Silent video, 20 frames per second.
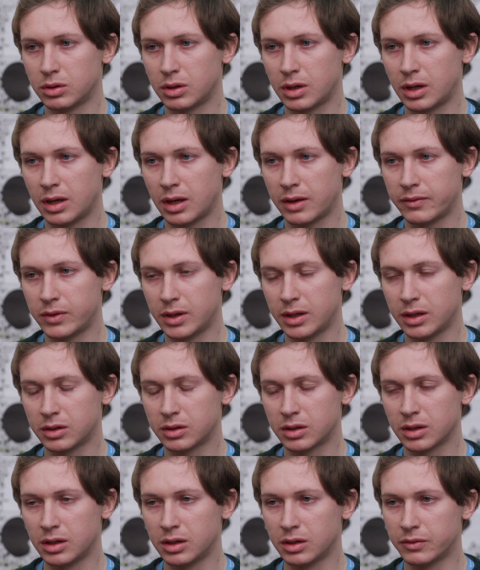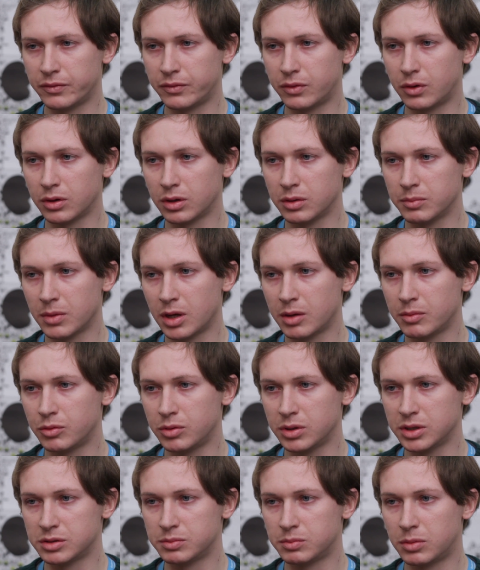I have like kind of foggy
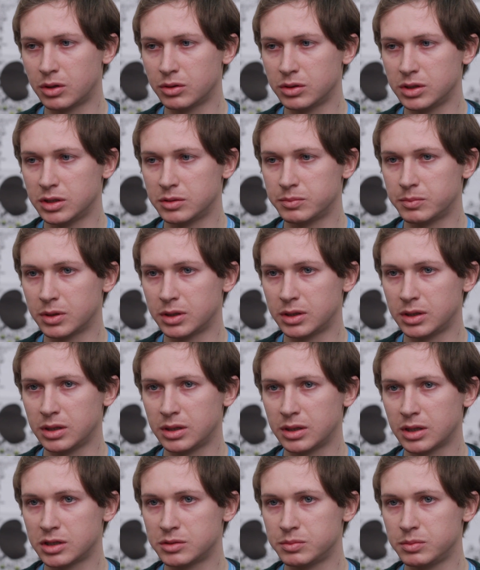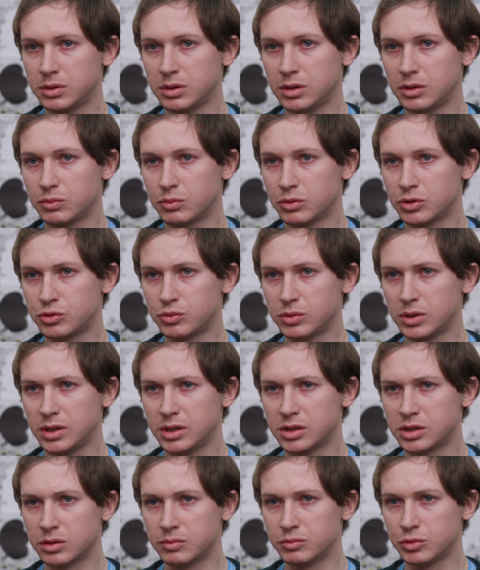memories about it, but it was
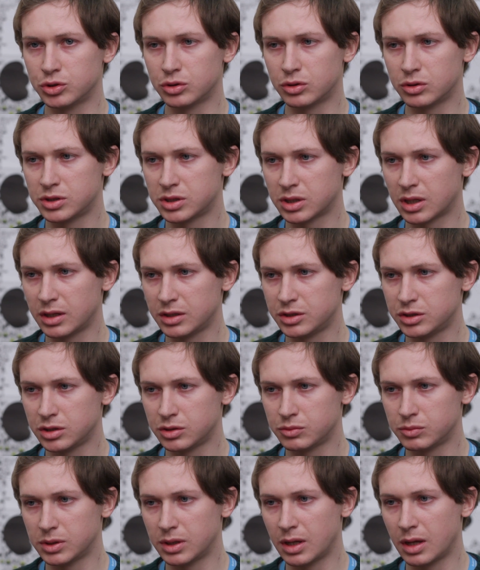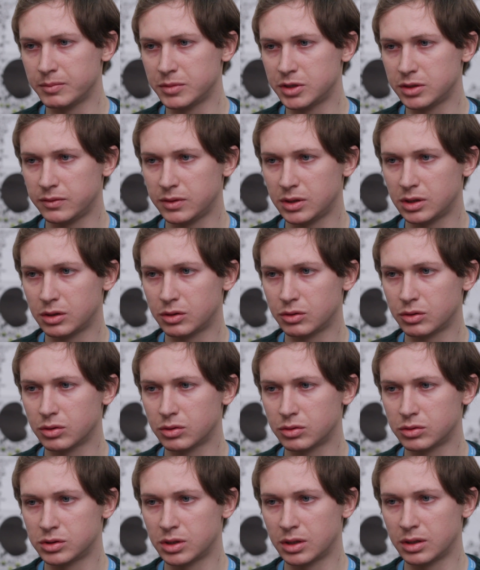really some short sketches with MTV
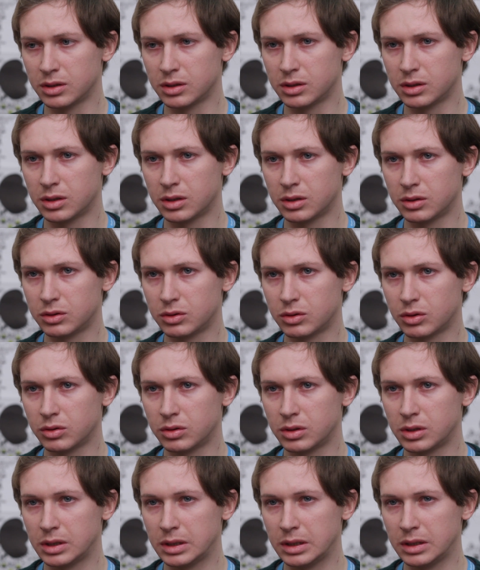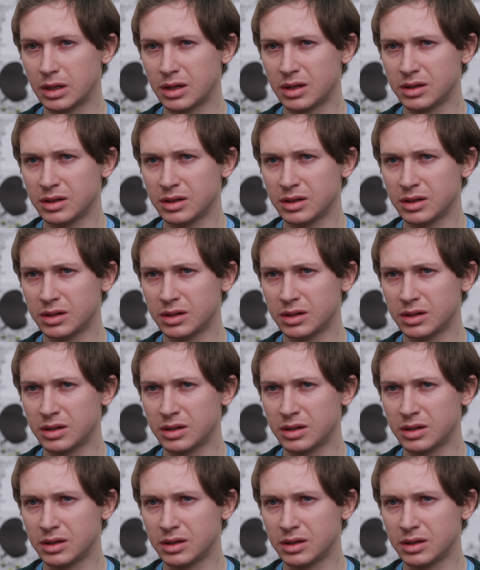logos and totally